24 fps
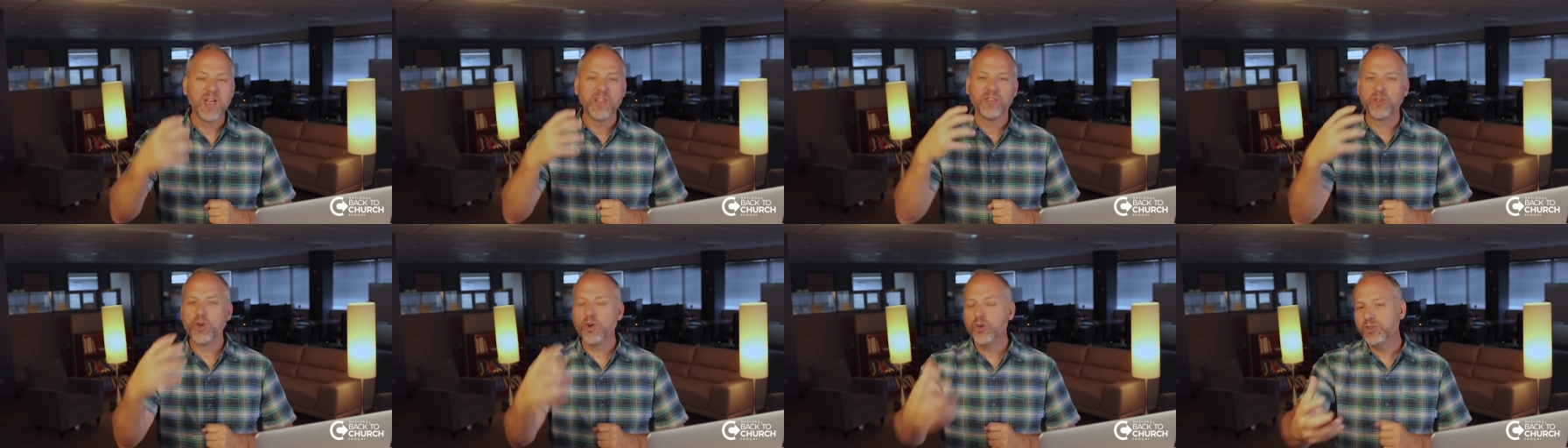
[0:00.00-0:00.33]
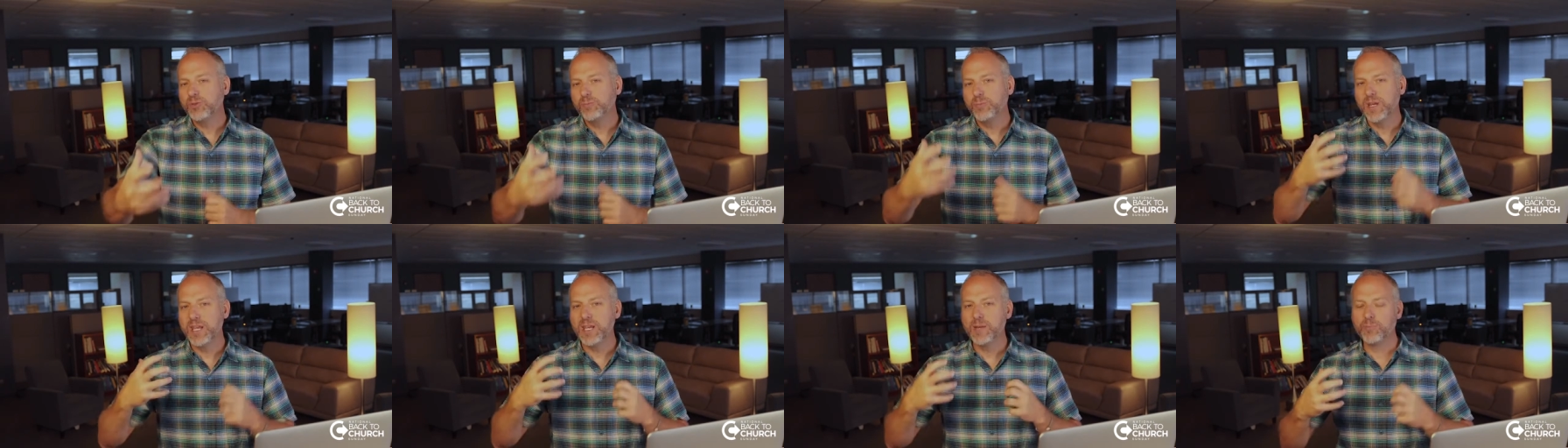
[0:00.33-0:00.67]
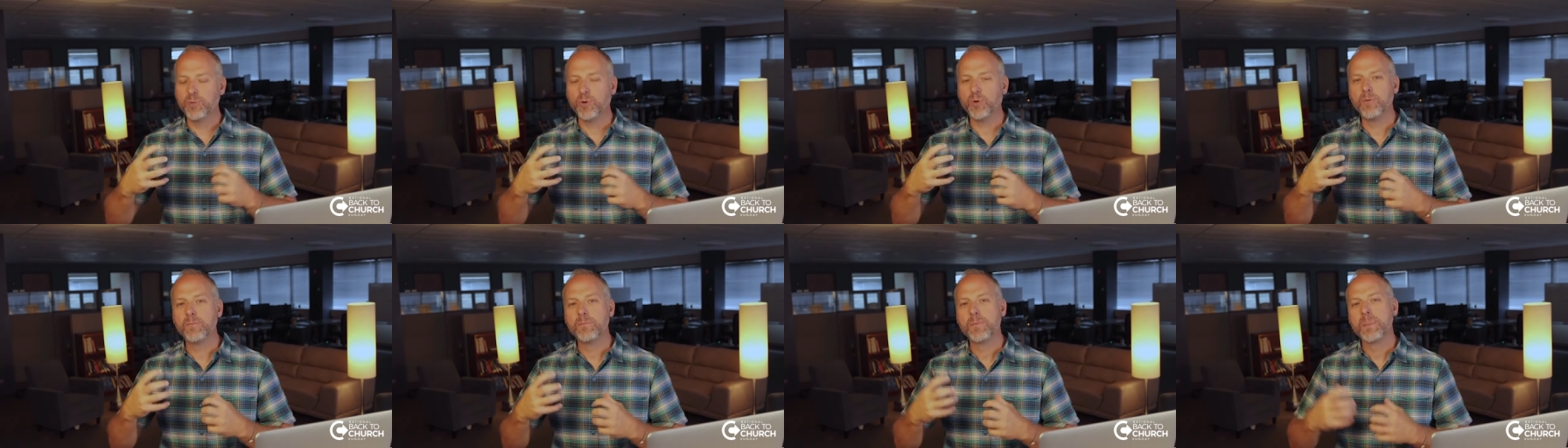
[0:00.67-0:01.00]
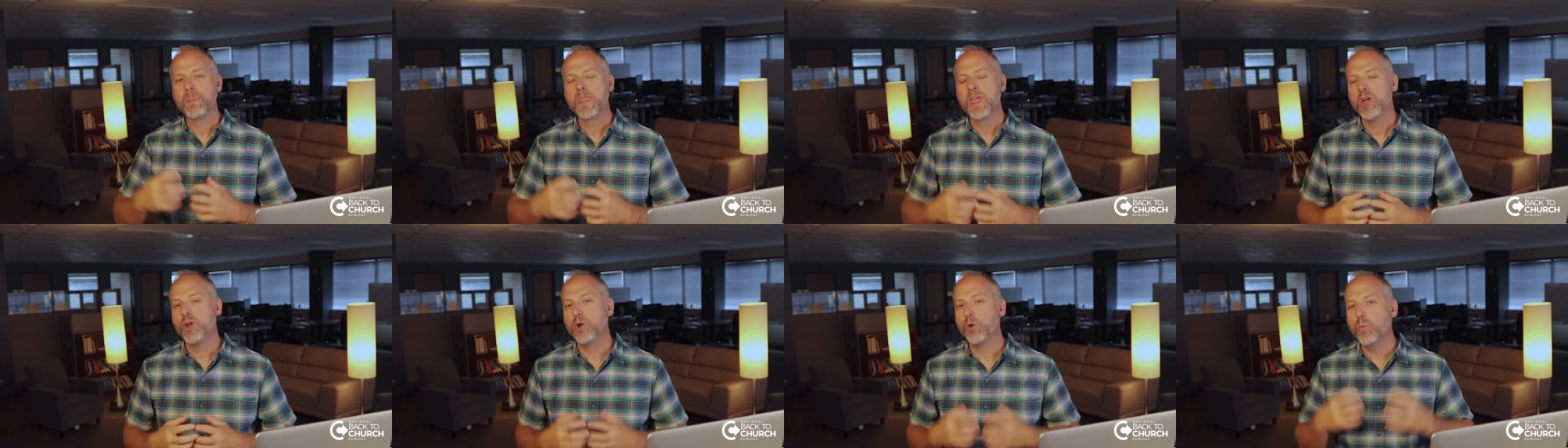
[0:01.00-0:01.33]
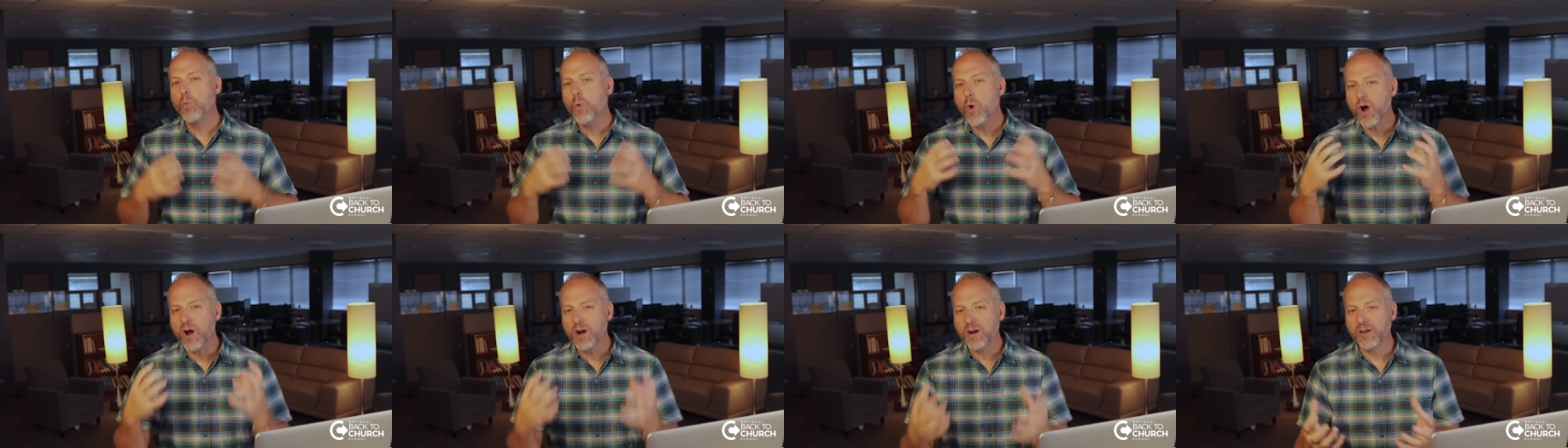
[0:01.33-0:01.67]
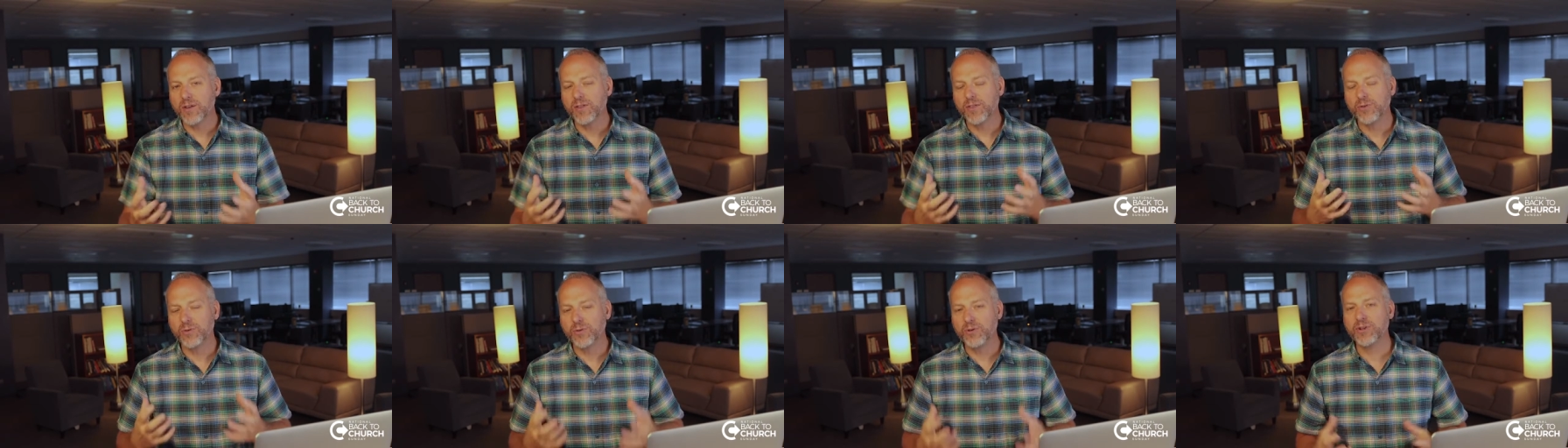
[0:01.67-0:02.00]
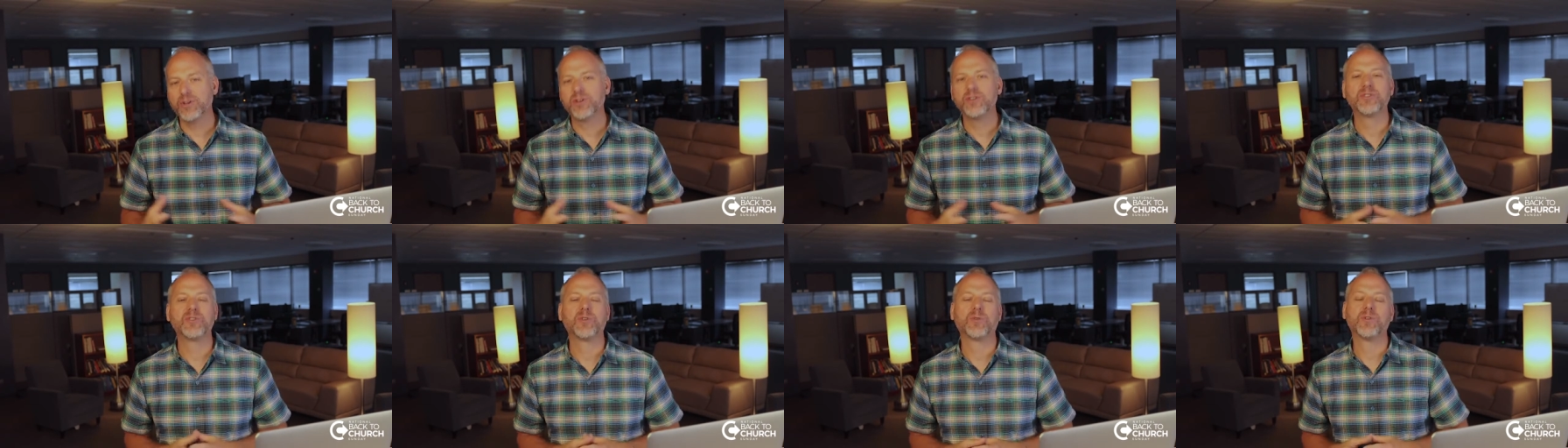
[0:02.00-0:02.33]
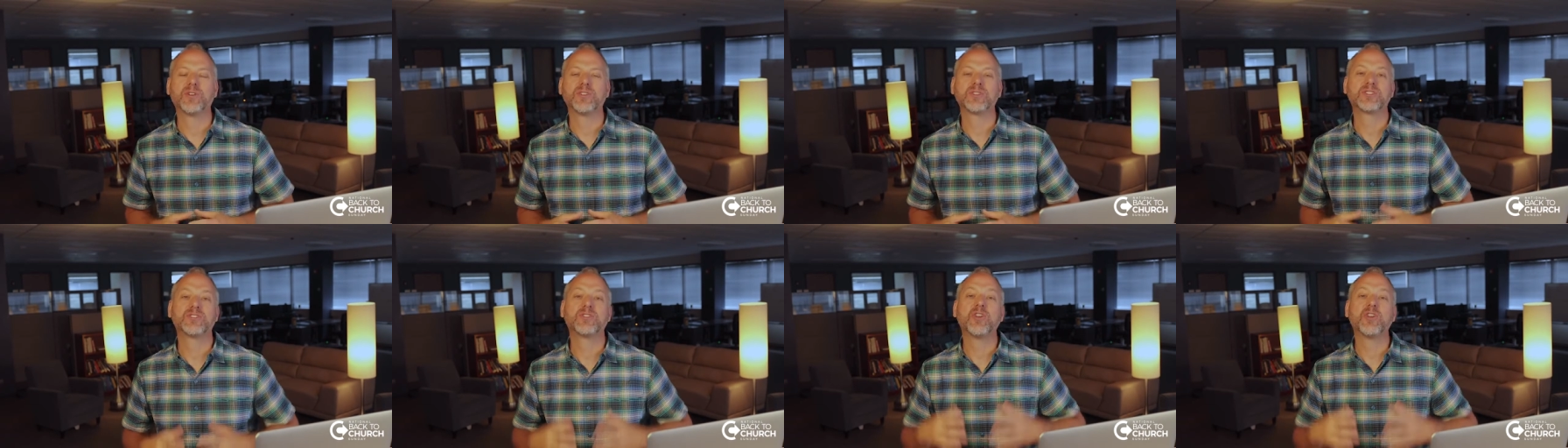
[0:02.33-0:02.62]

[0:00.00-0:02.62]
those people who walk through your doors,